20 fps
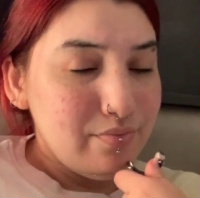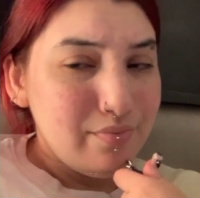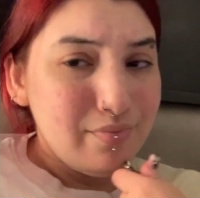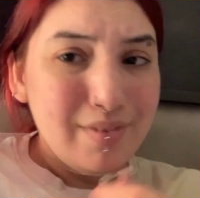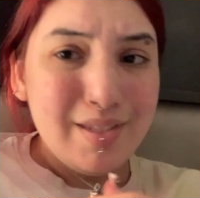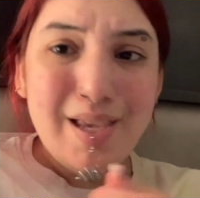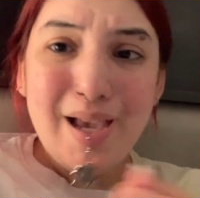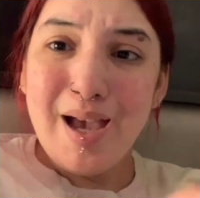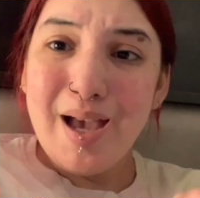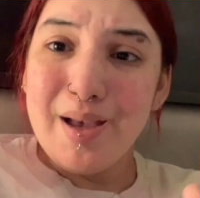
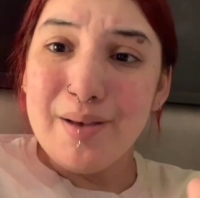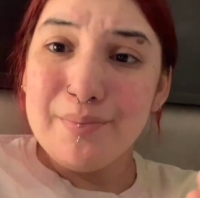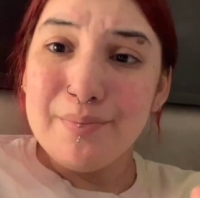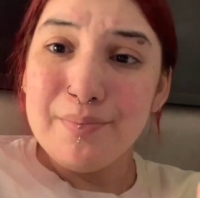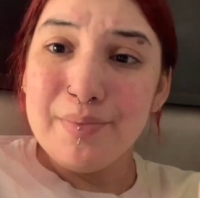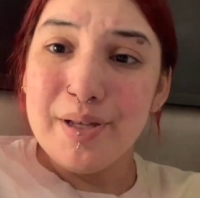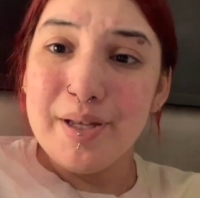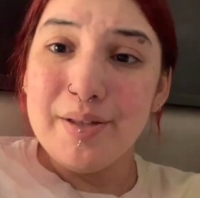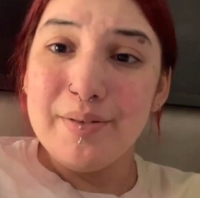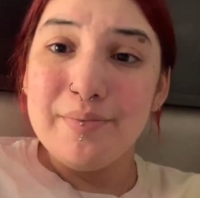Yeah,
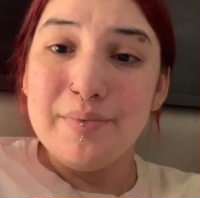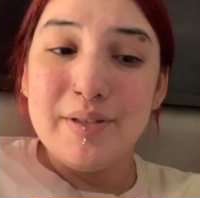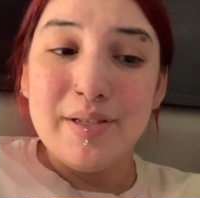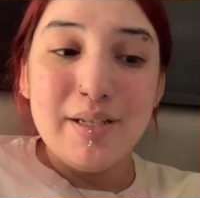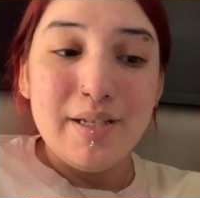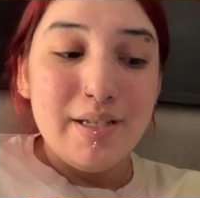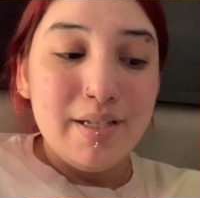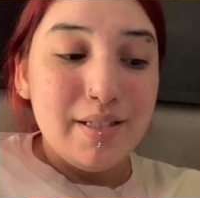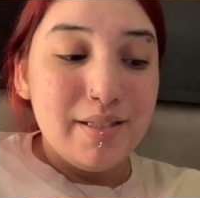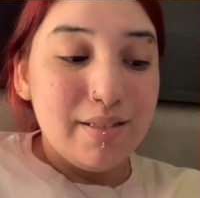but
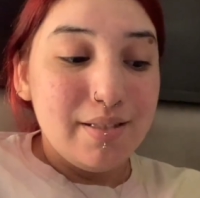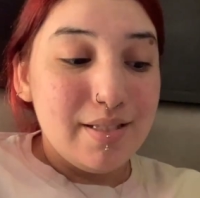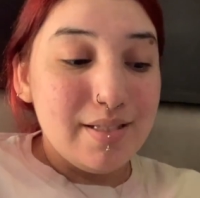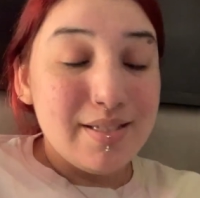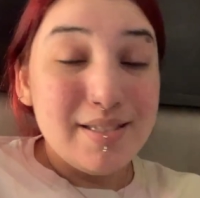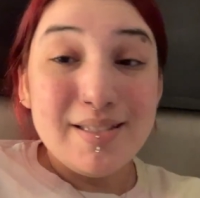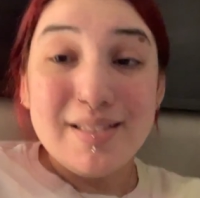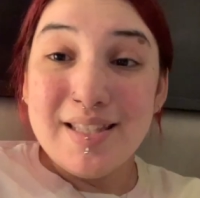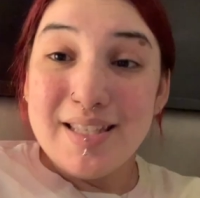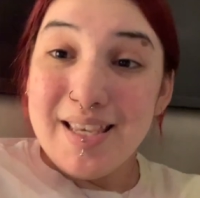this
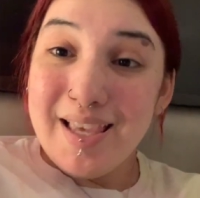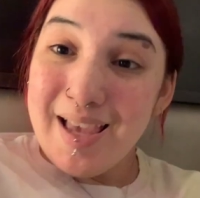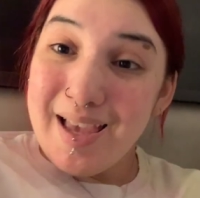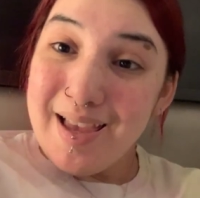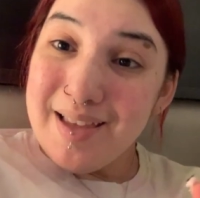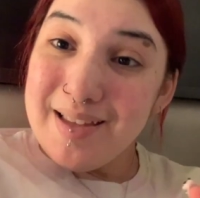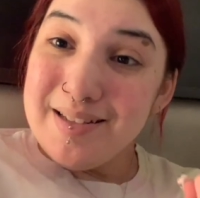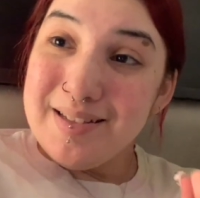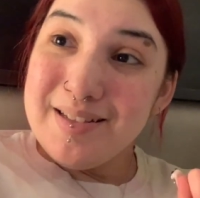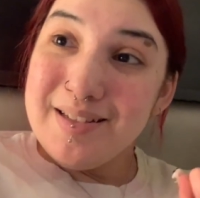is the
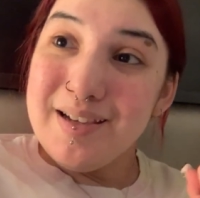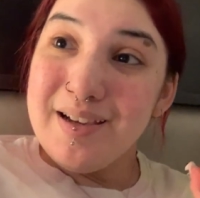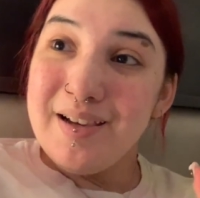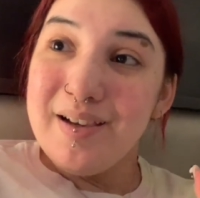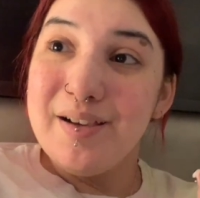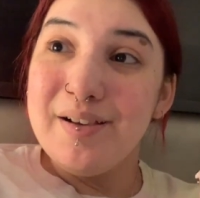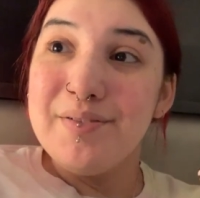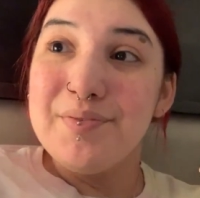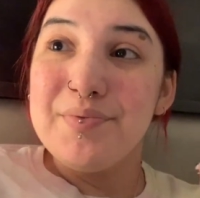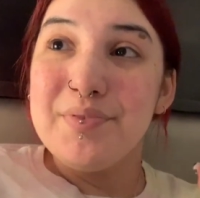end
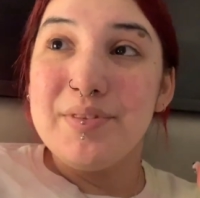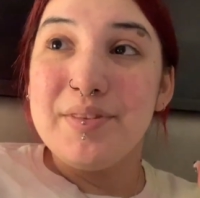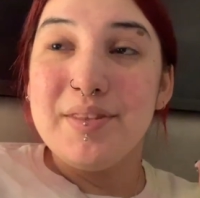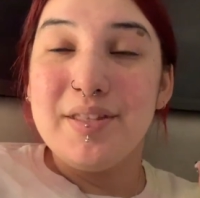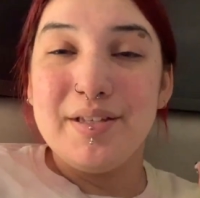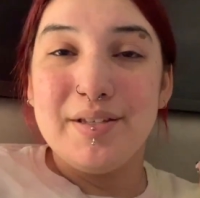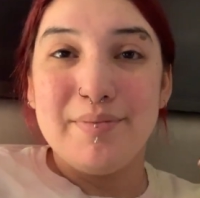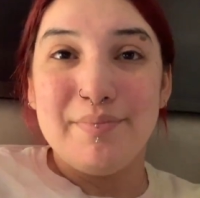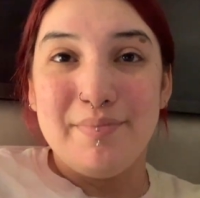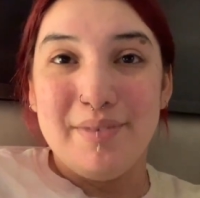of
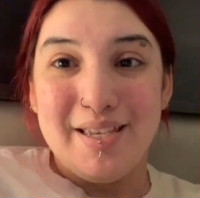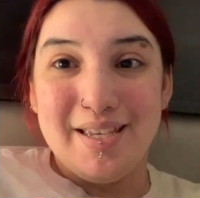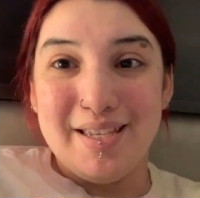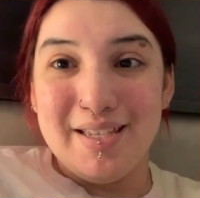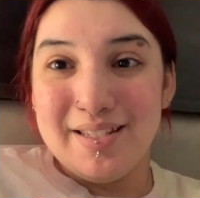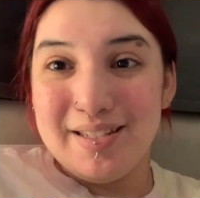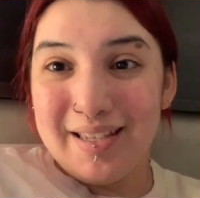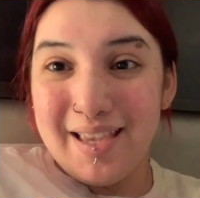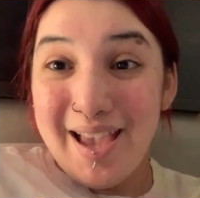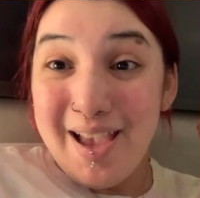the
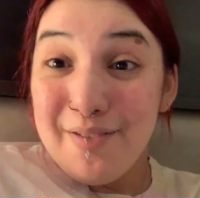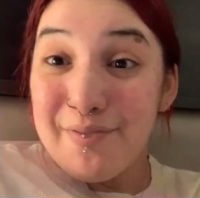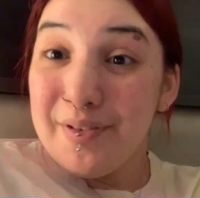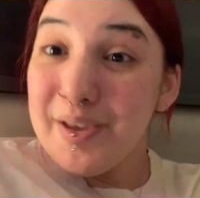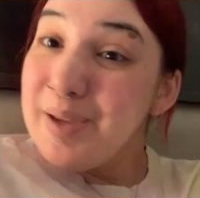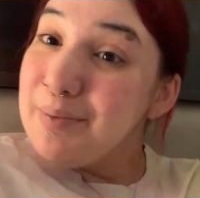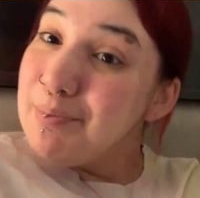Maid Cafe